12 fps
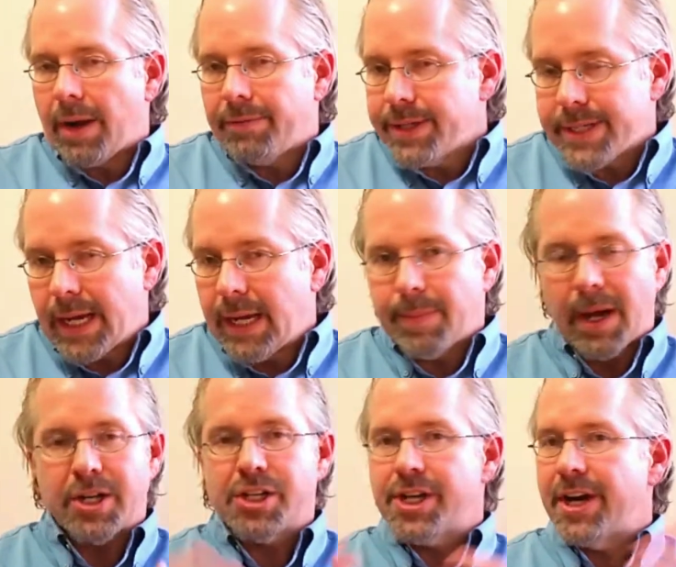every time
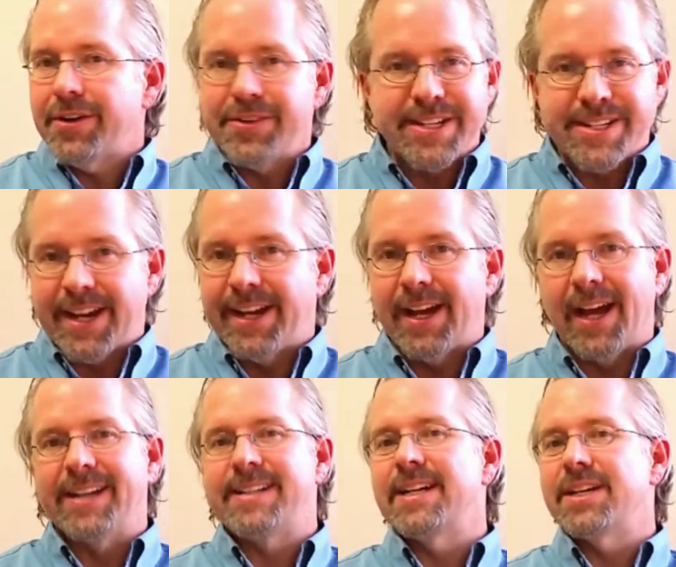I share these
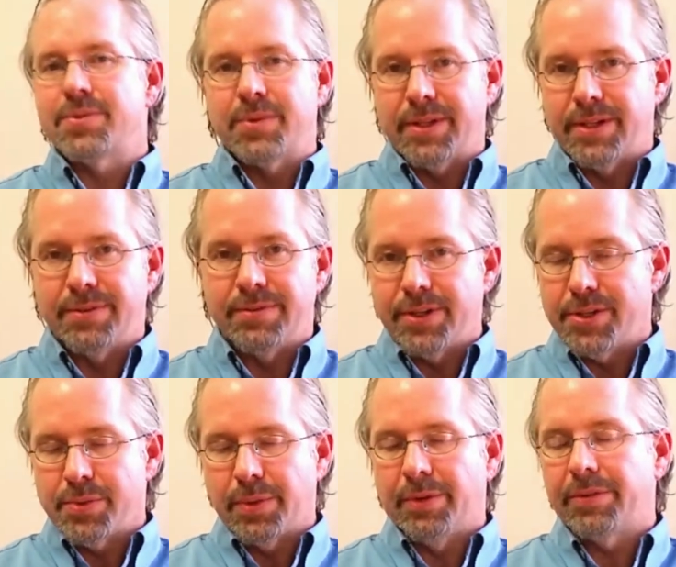ideas with
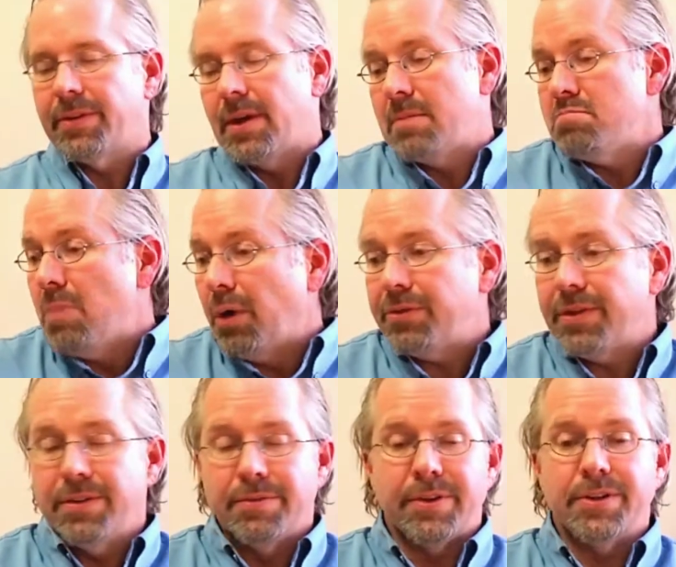individuals,
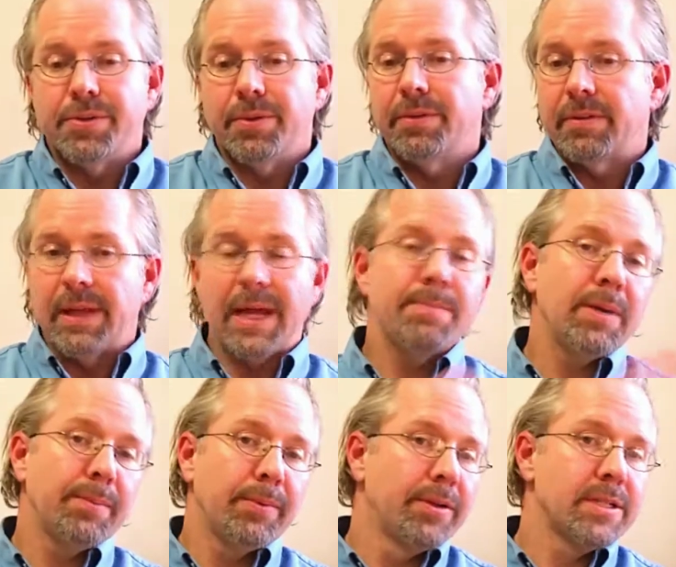most individuals, lay
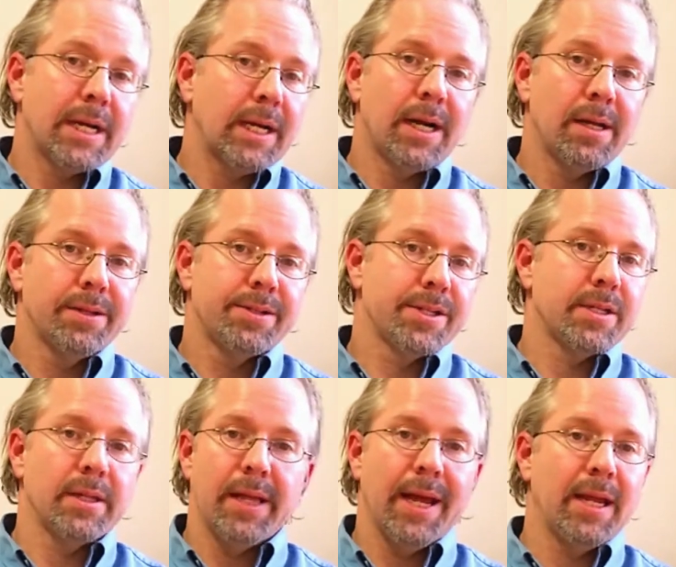people and
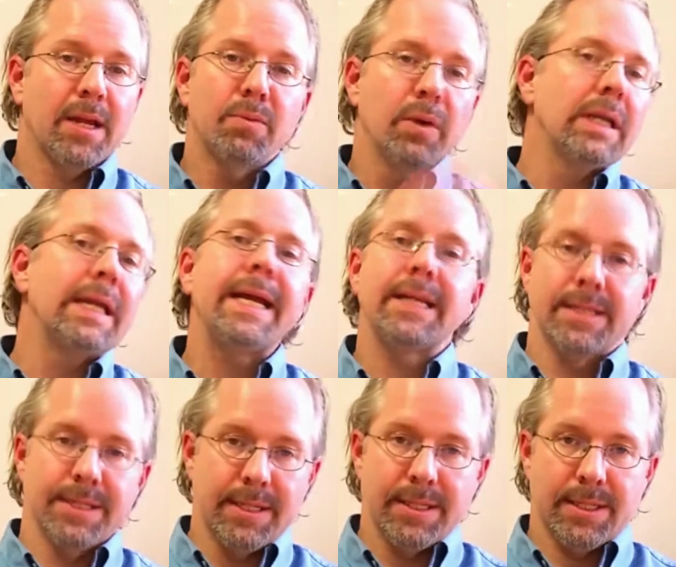psychologists alike, can relate
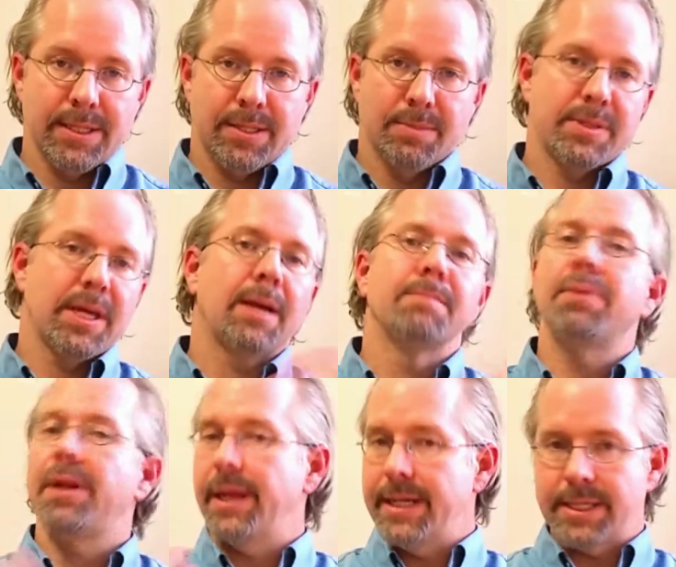to these systems. They can
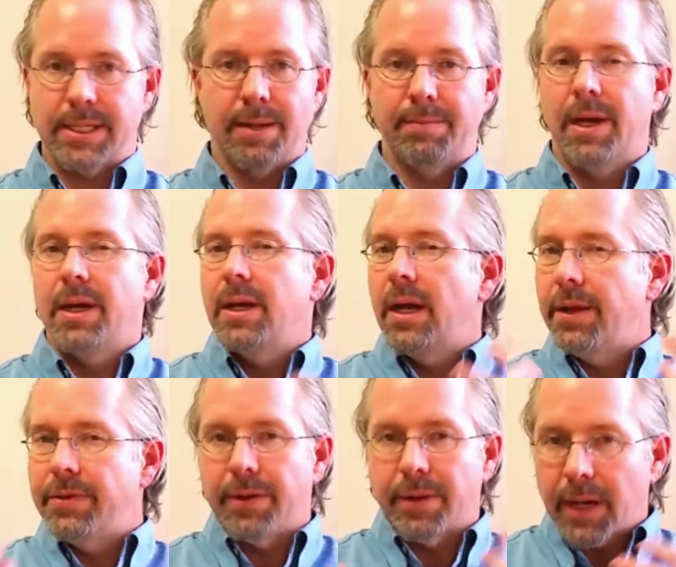place them
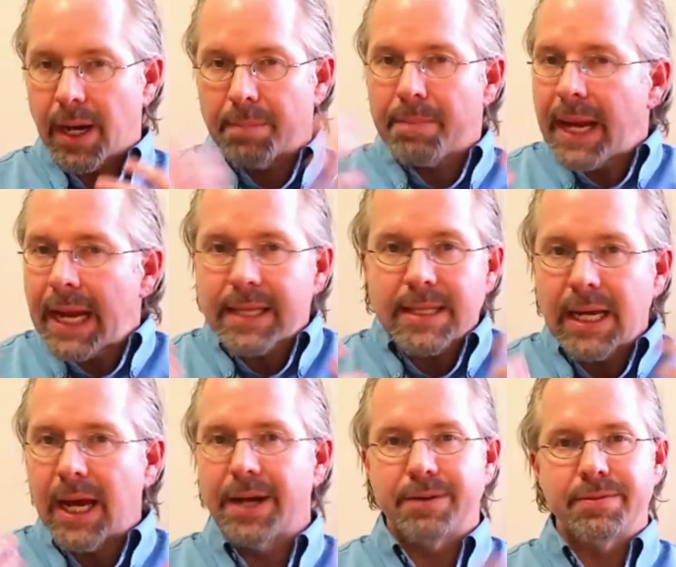in their kind of
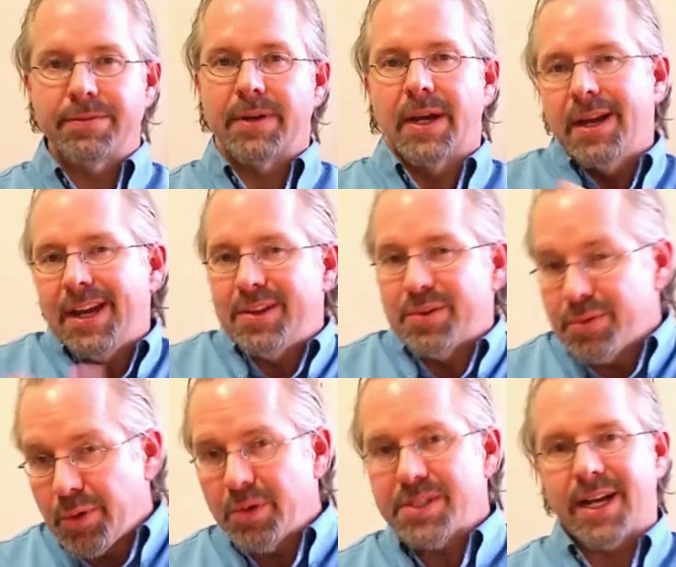pantheon of either
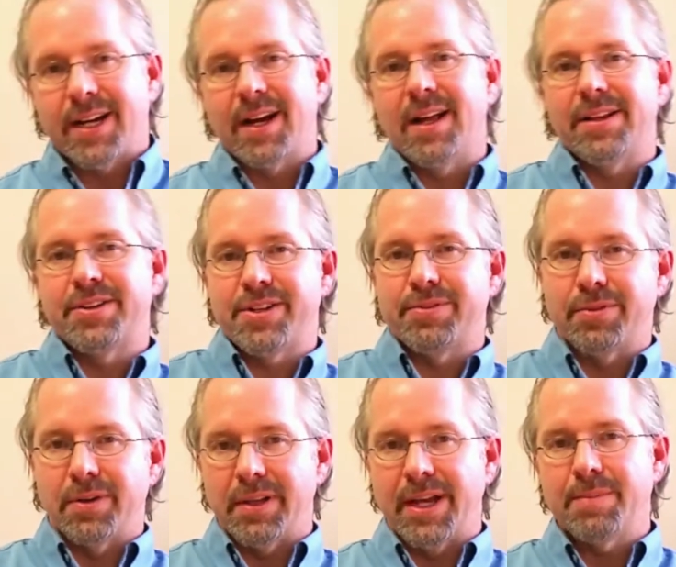folk psychology
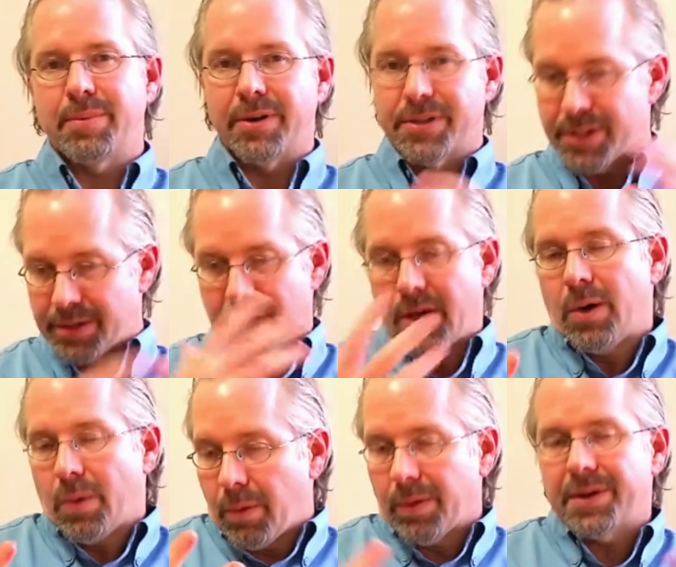for a layperson
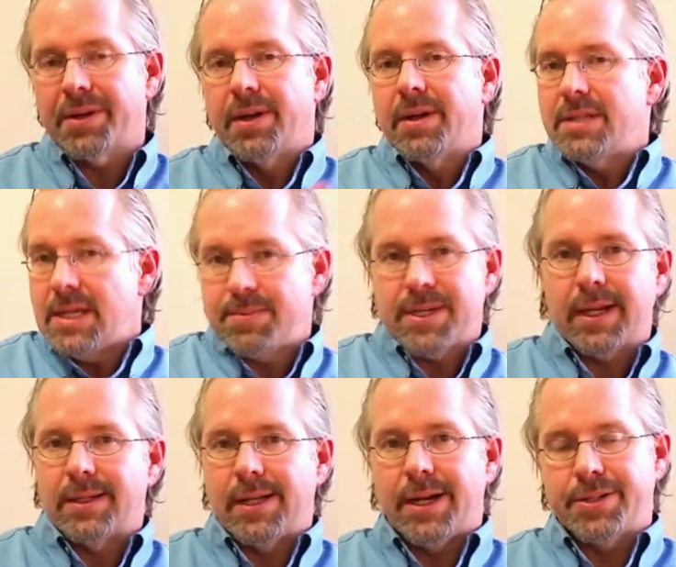or deep
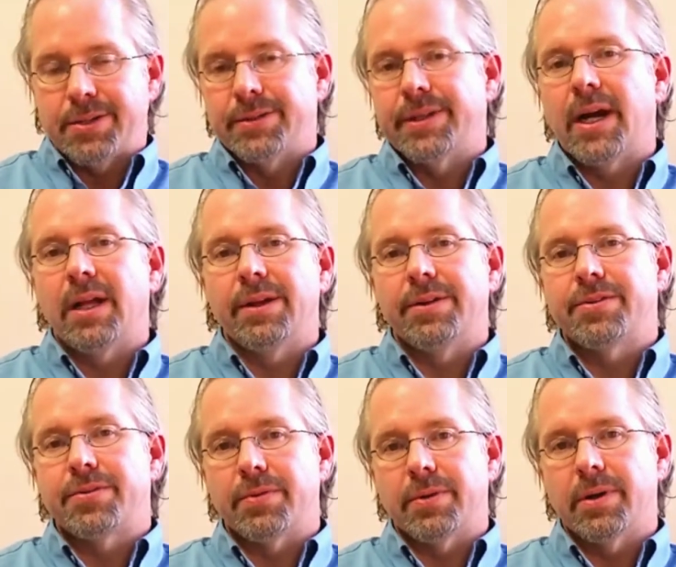psychological
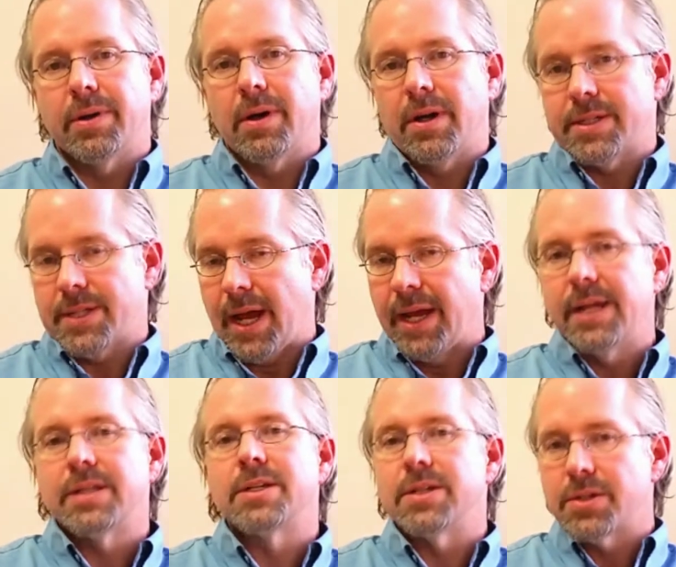knowledge for a
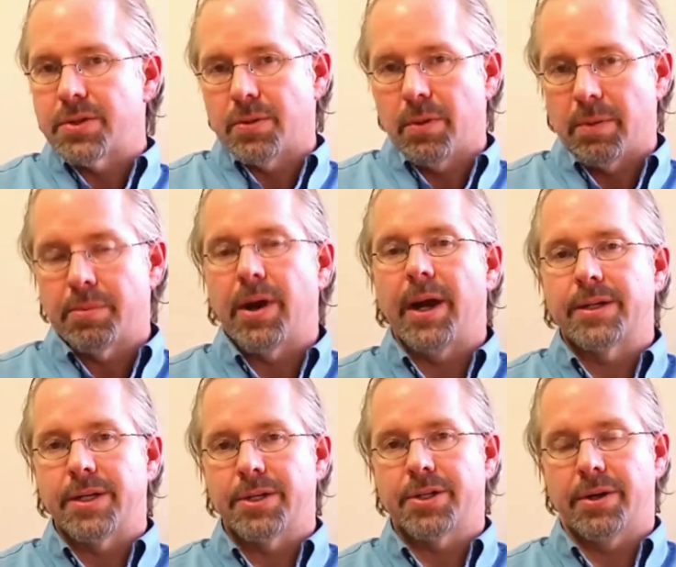scientist or
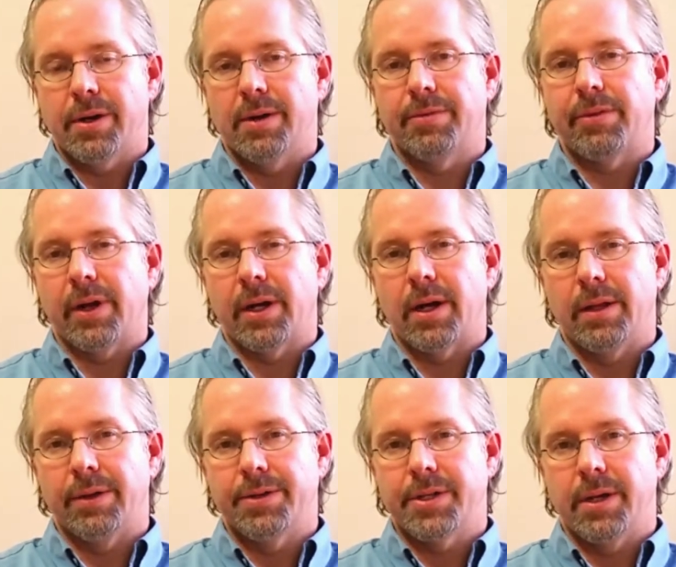practitioner of
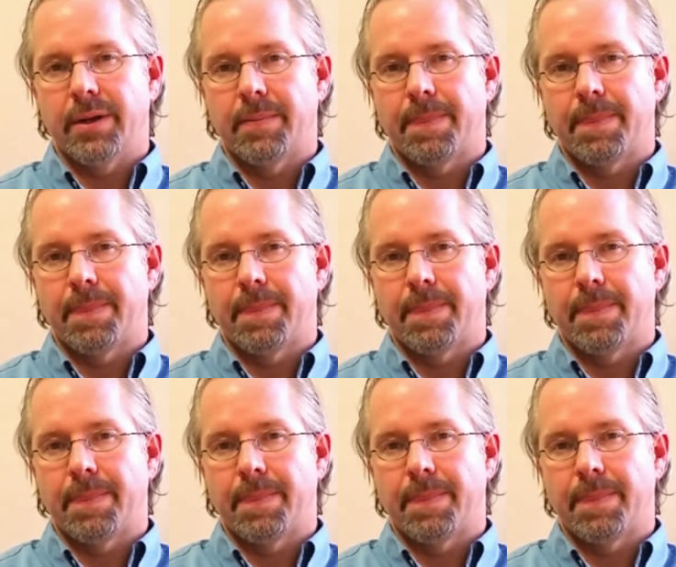psychology.